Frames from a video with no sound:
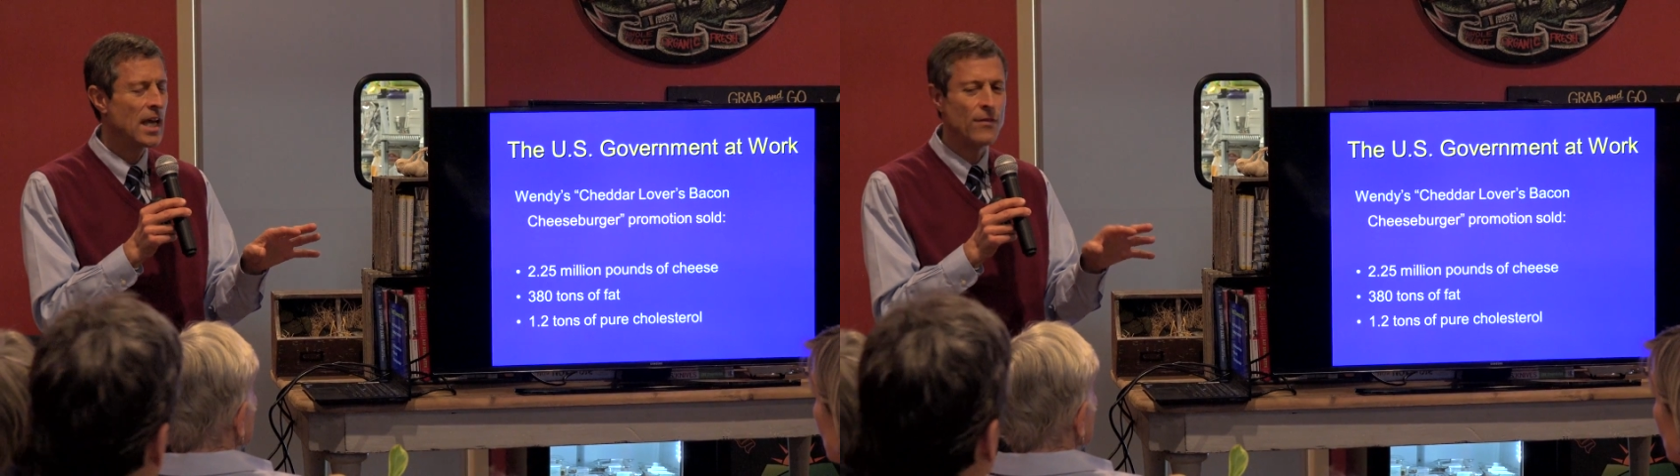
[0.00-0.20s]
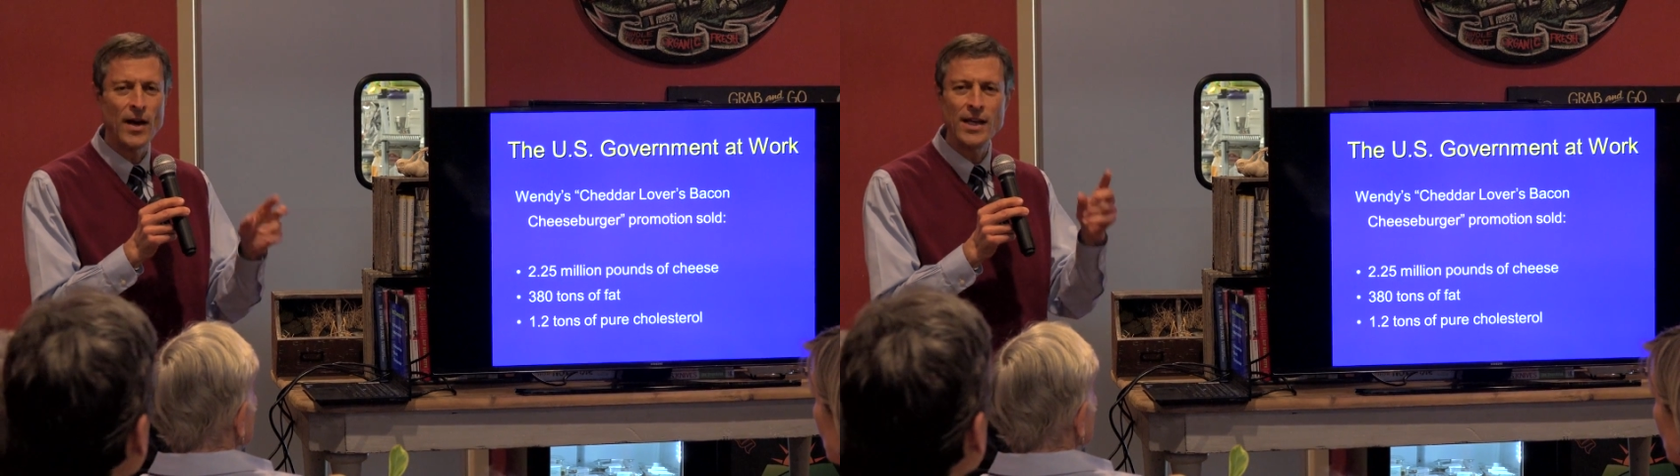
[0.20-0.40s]

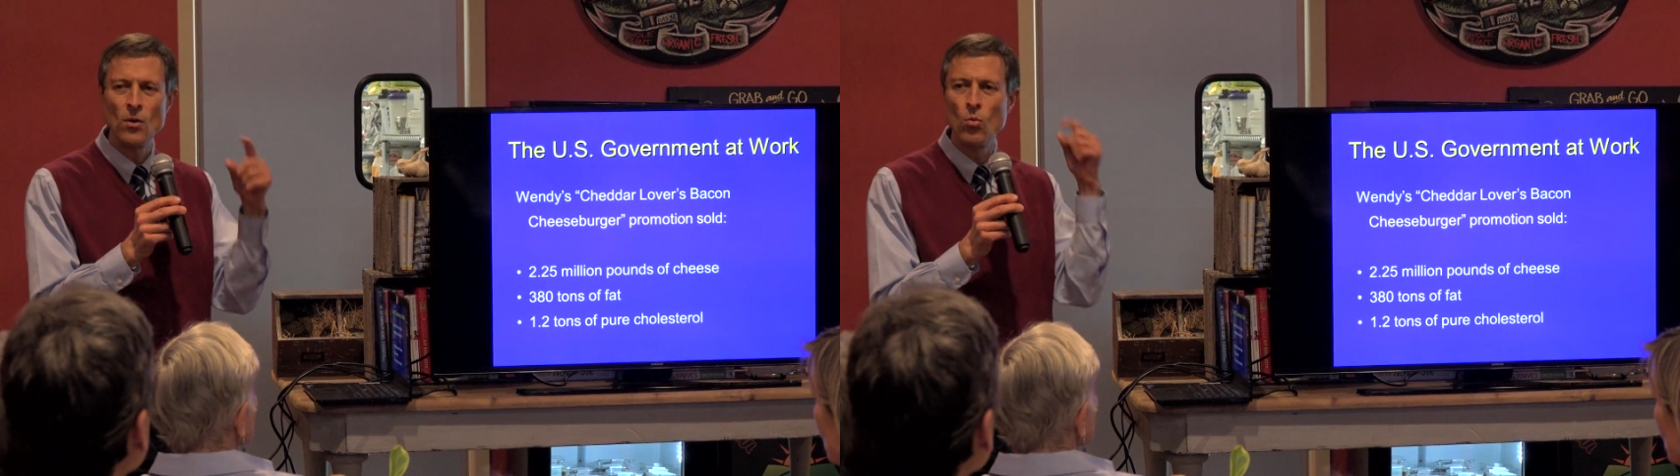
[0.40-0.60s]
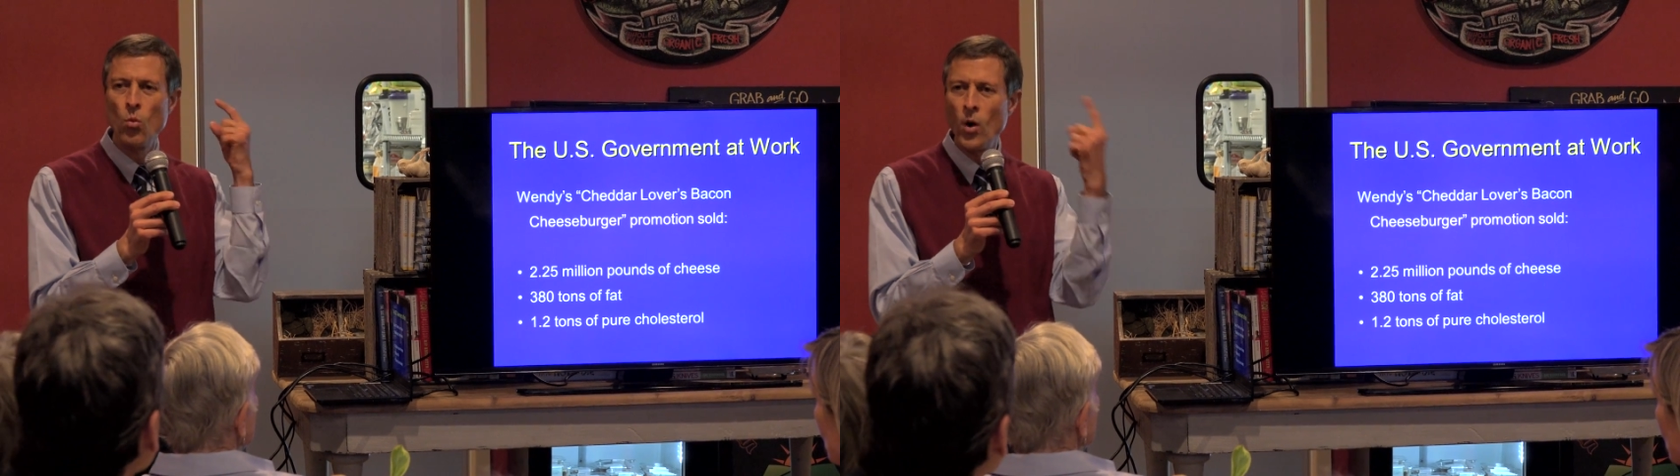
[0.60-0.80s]
If I
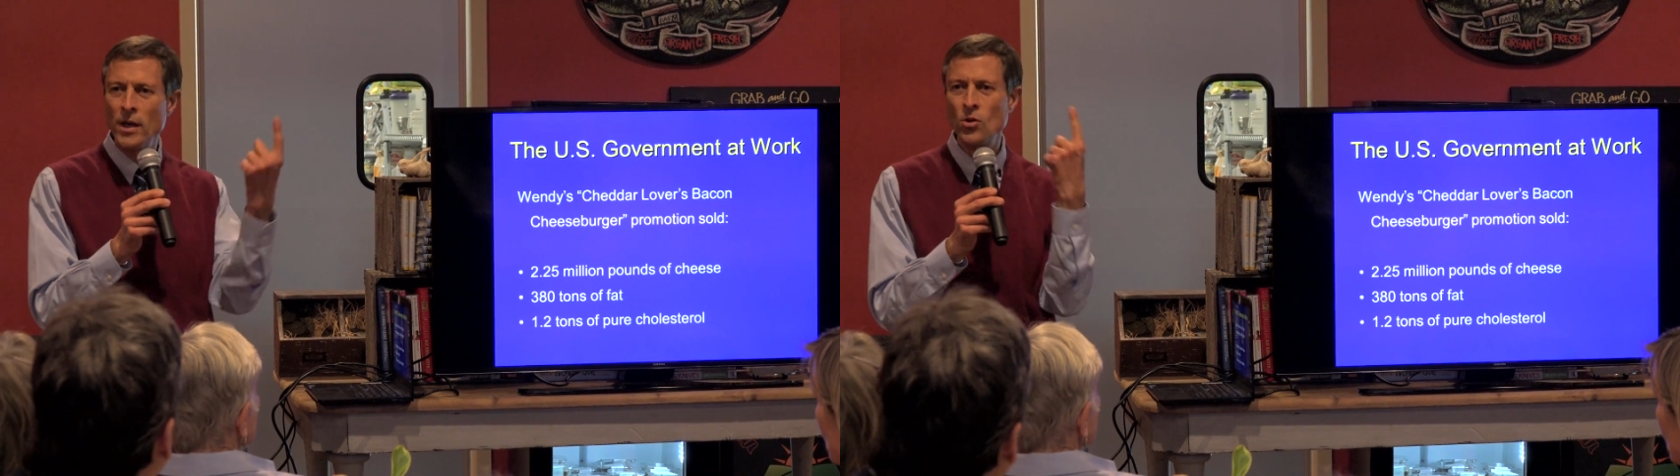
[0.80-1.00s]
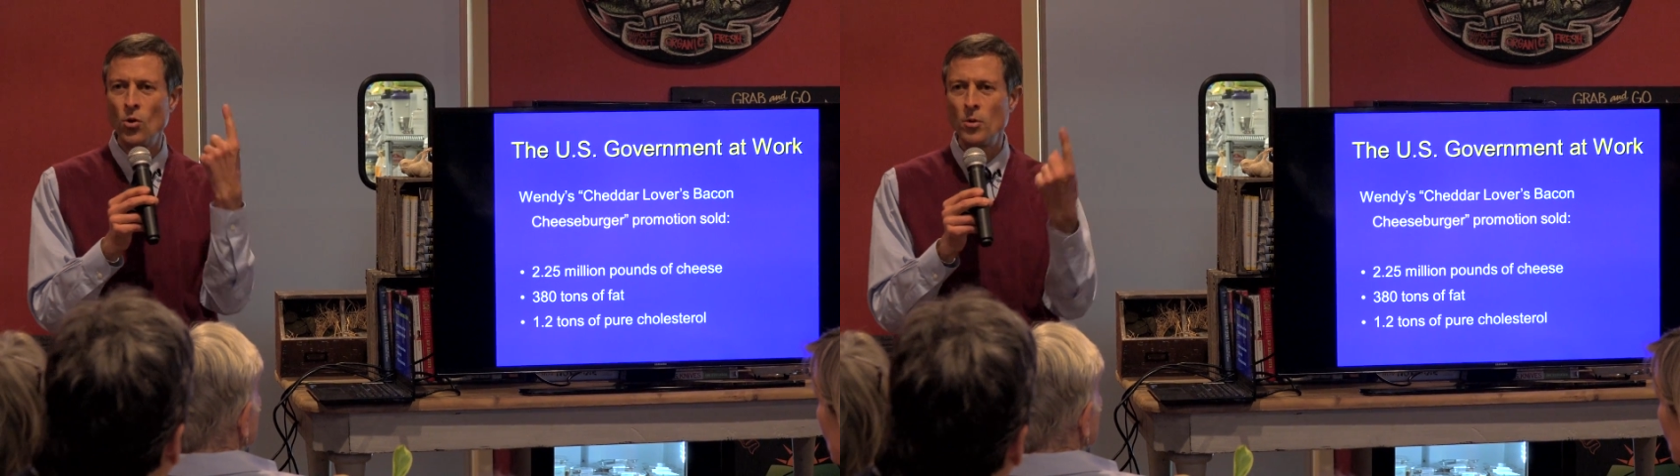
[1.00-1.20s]
get
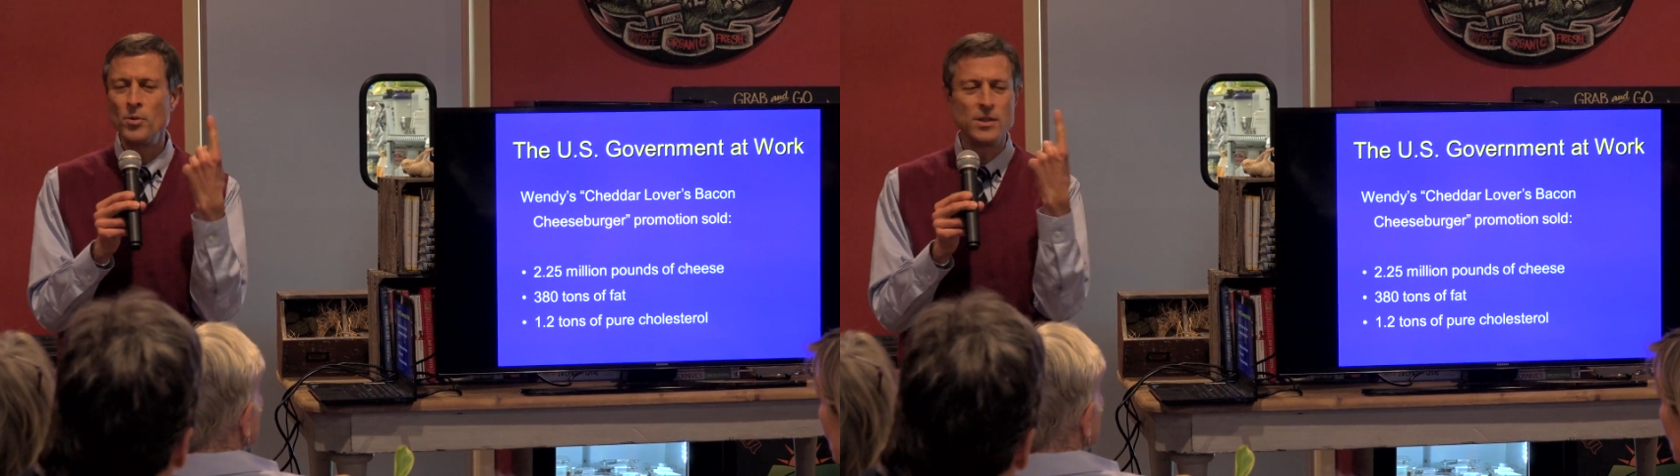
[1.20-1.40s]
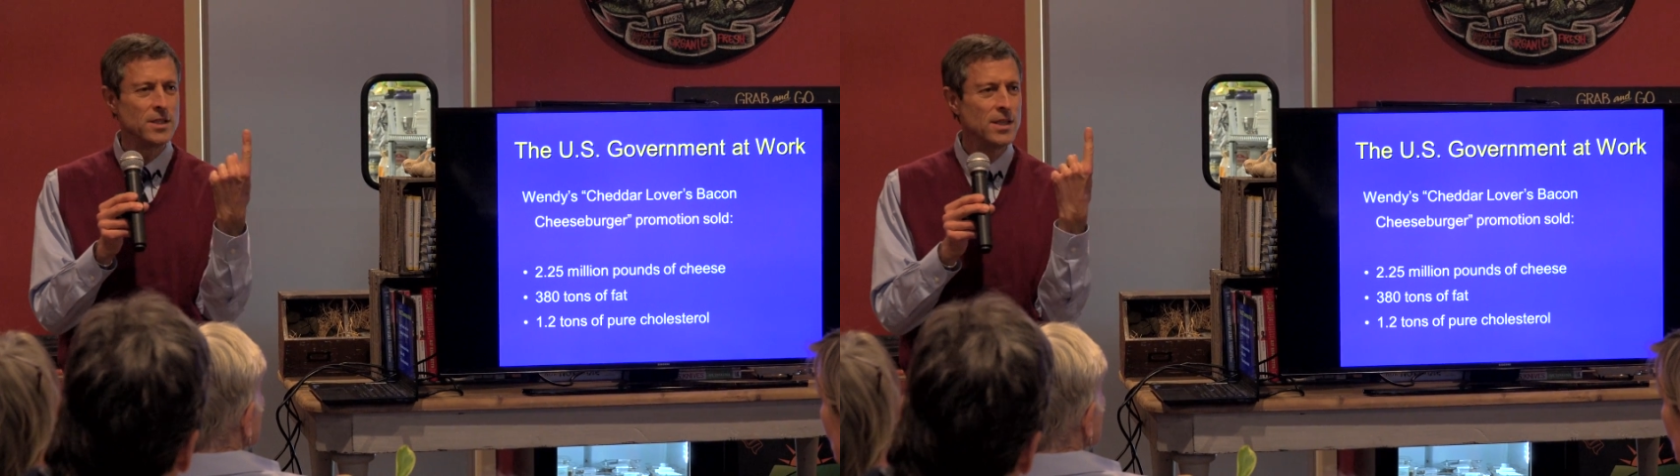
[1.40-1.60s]
one
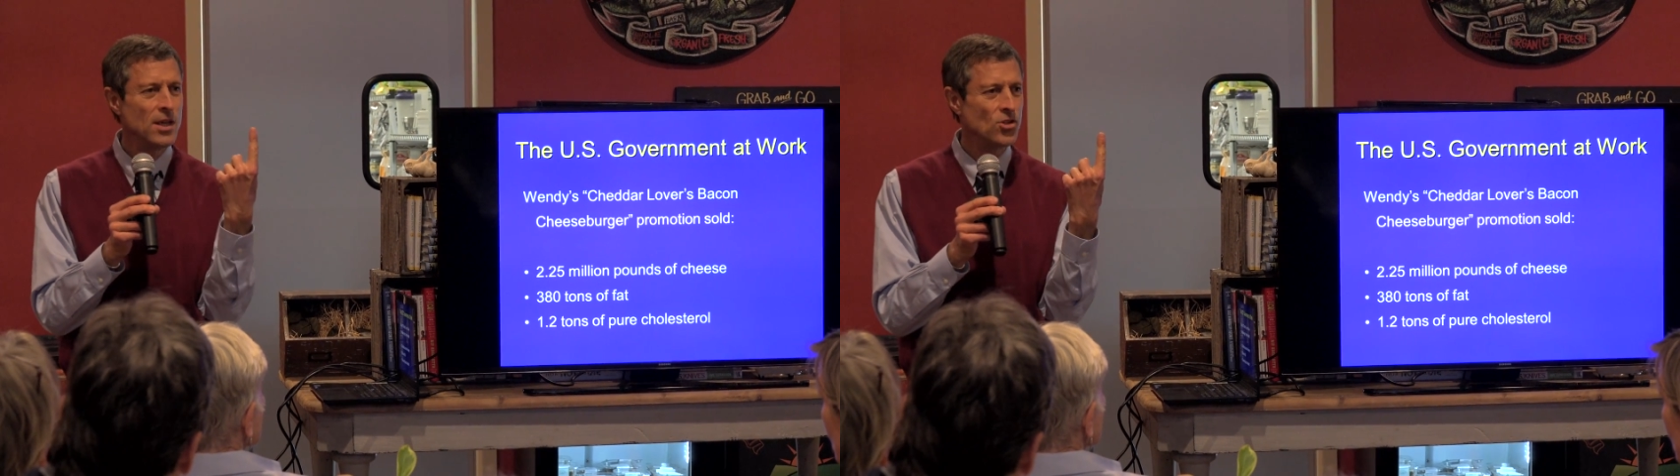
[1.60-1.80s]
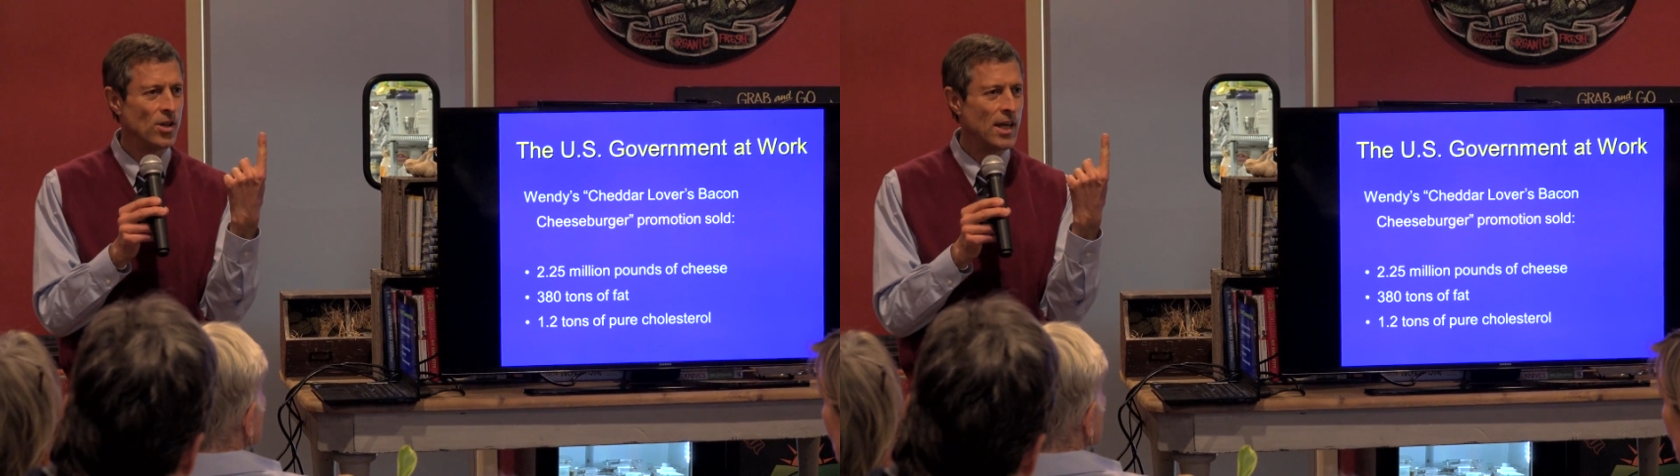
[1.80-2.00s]
corporate
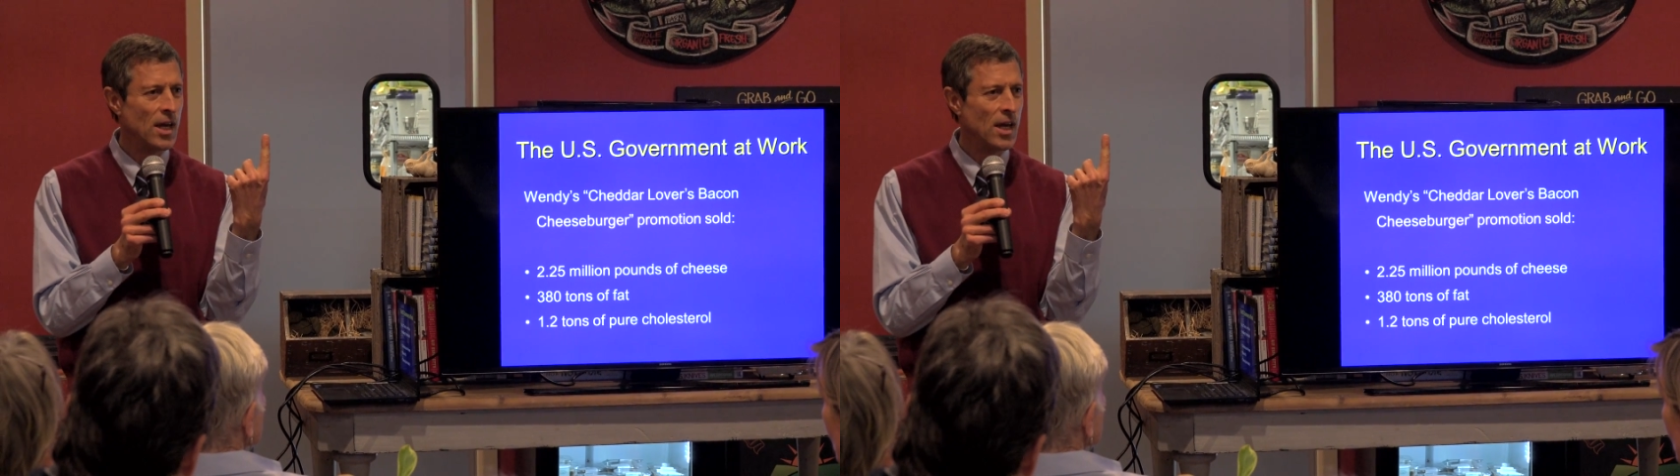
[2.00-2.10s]
decision